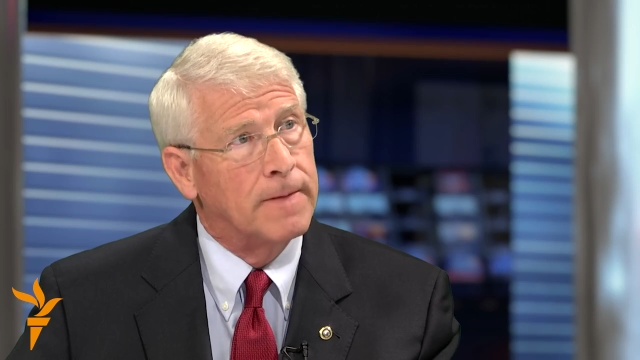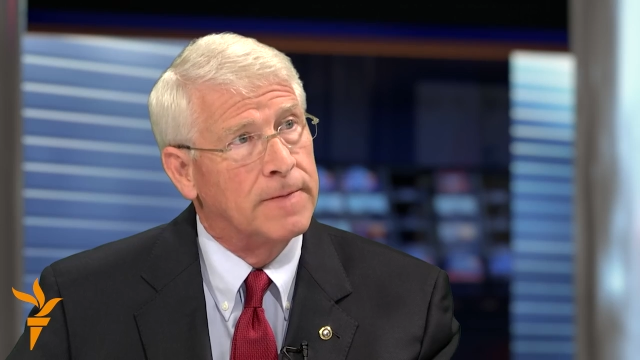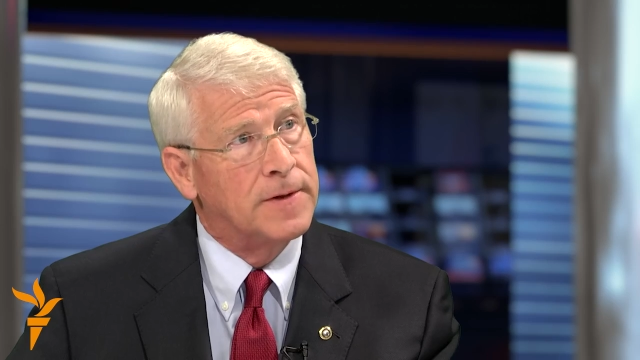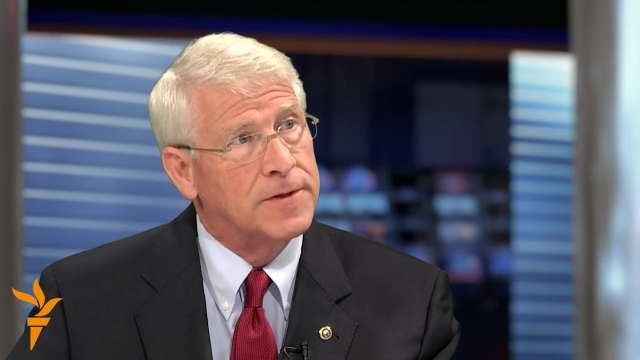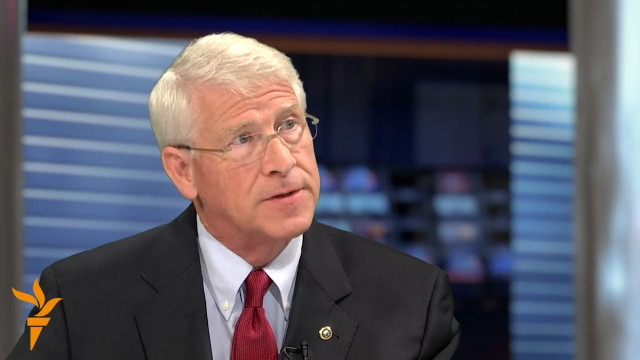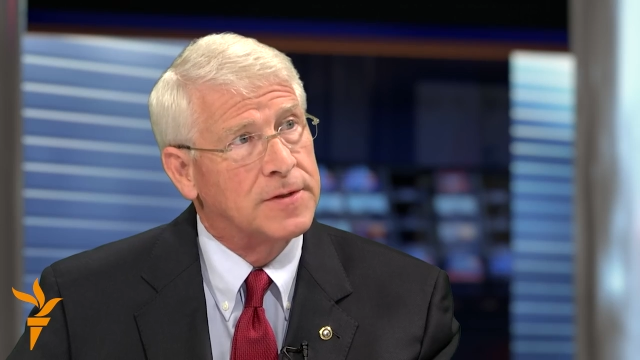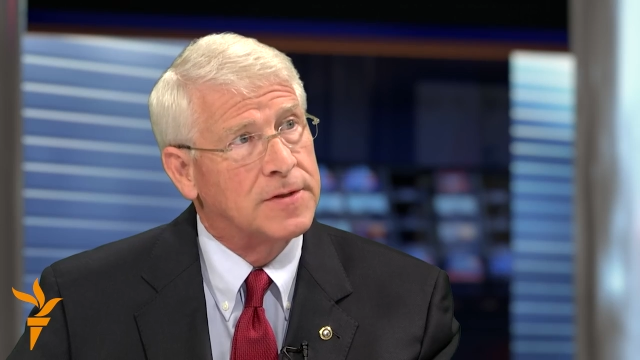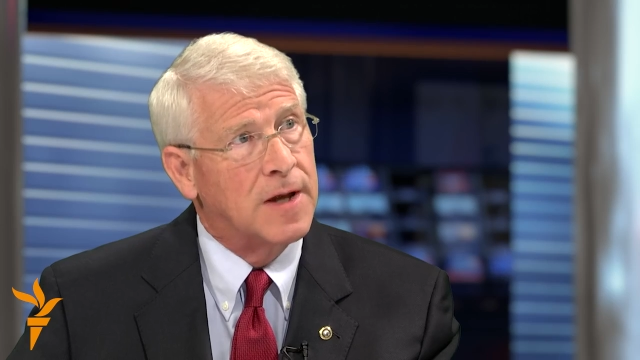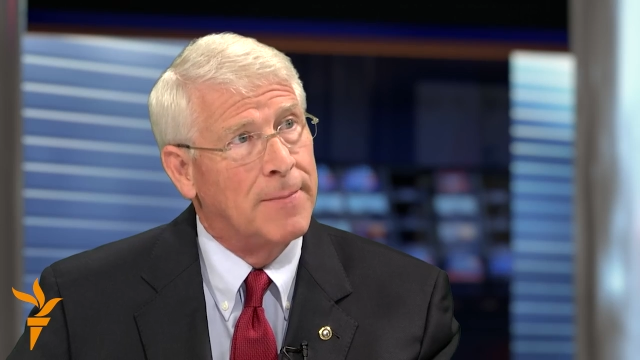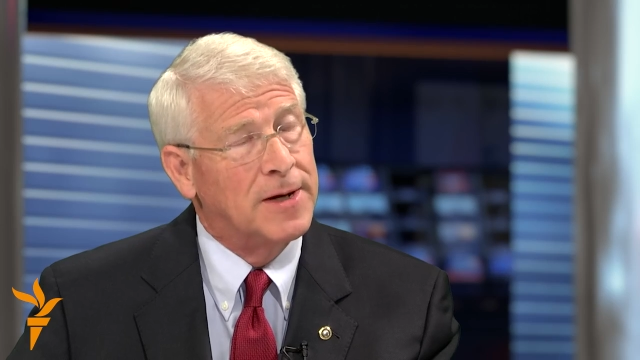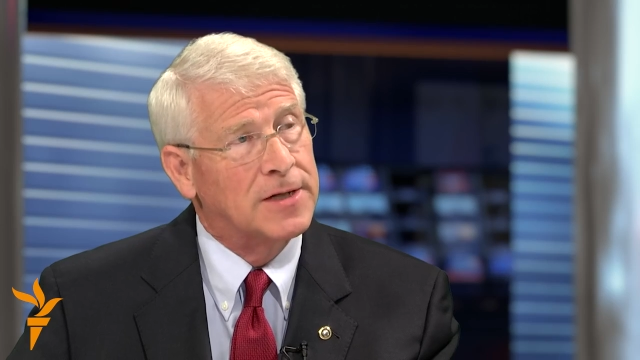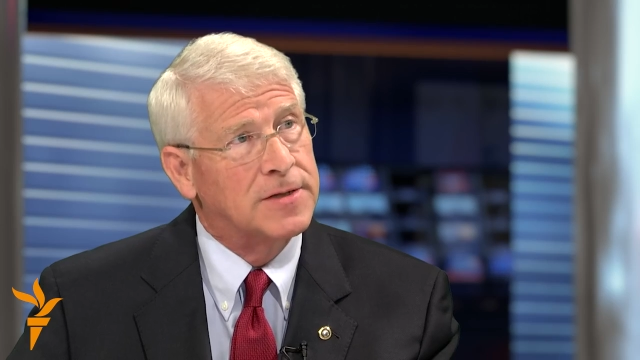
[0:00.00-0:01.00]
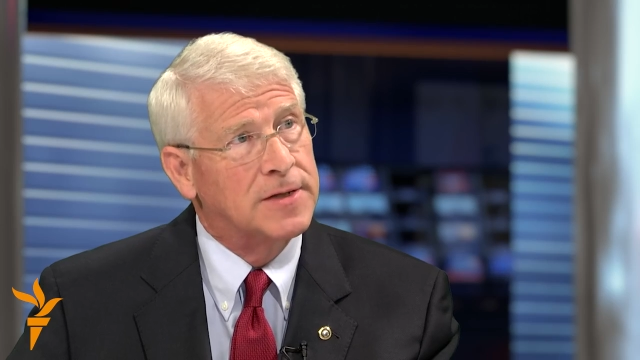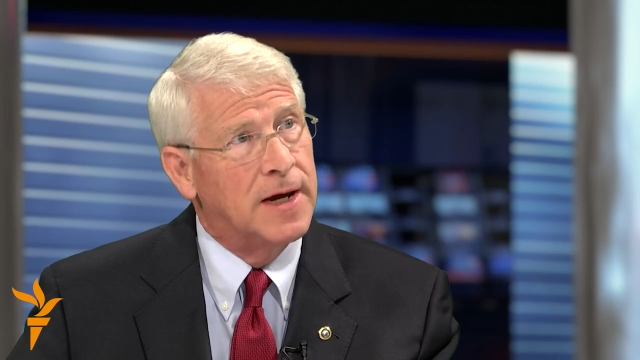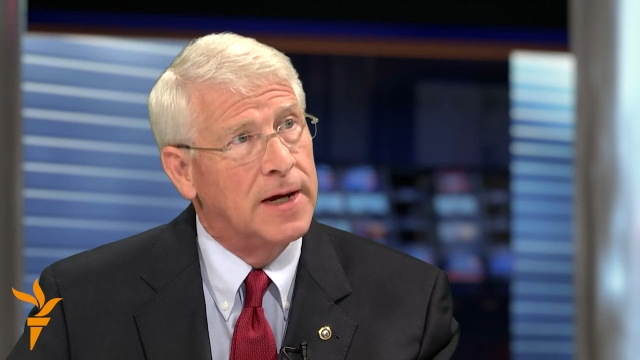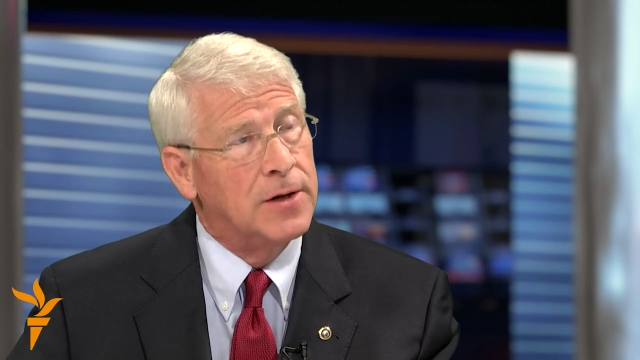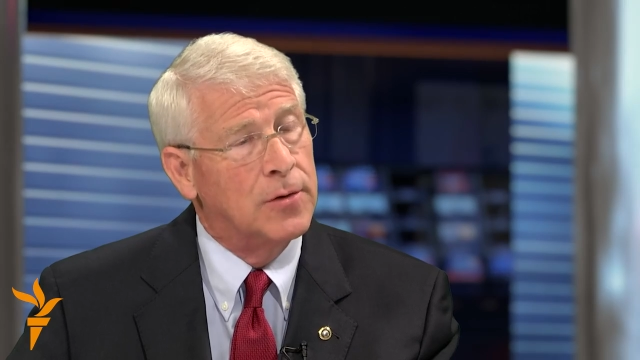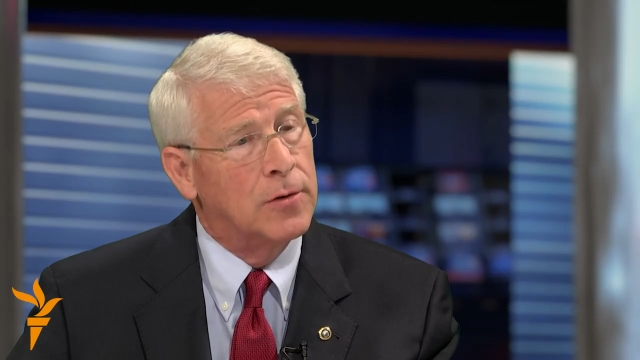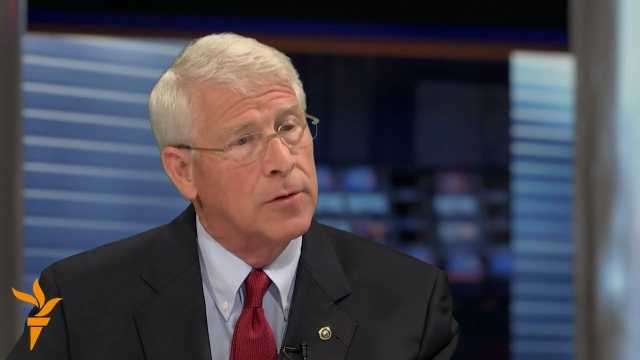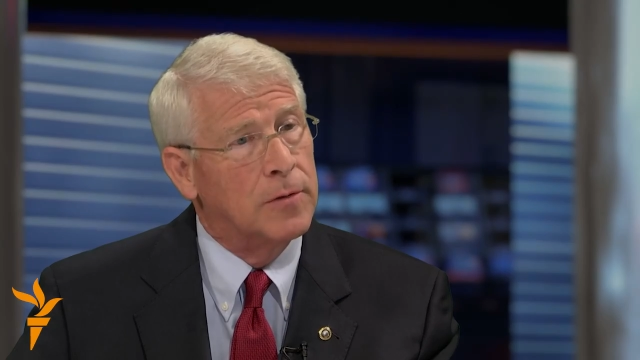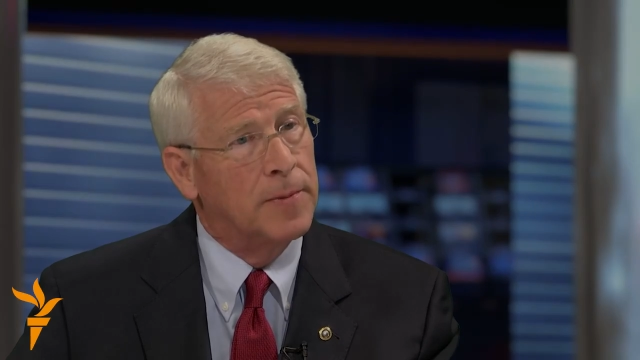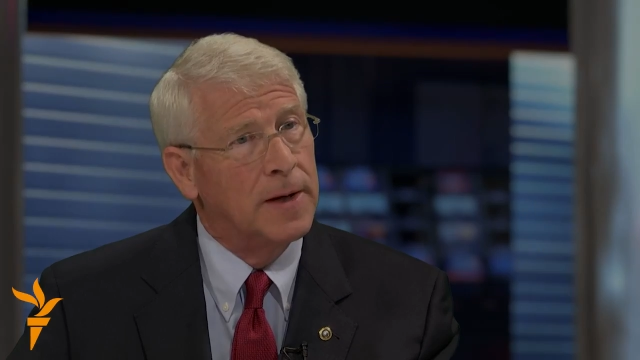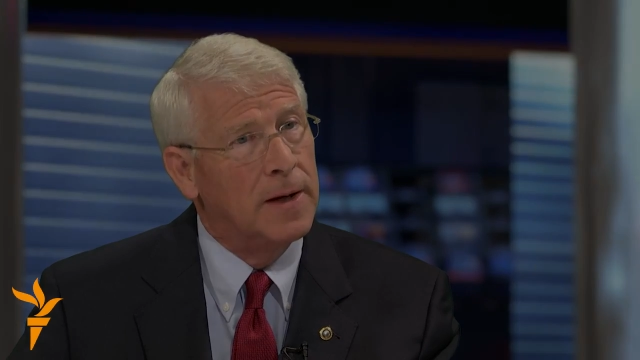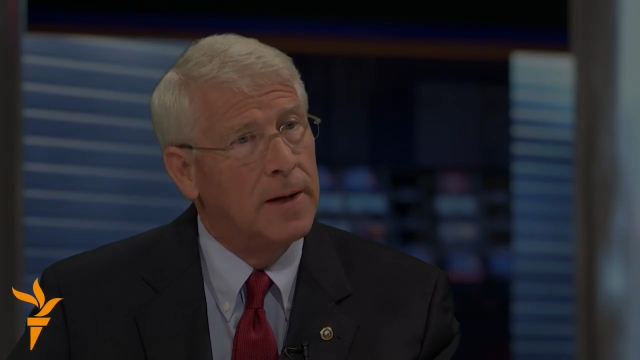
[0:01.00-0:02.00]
this Islamic State group.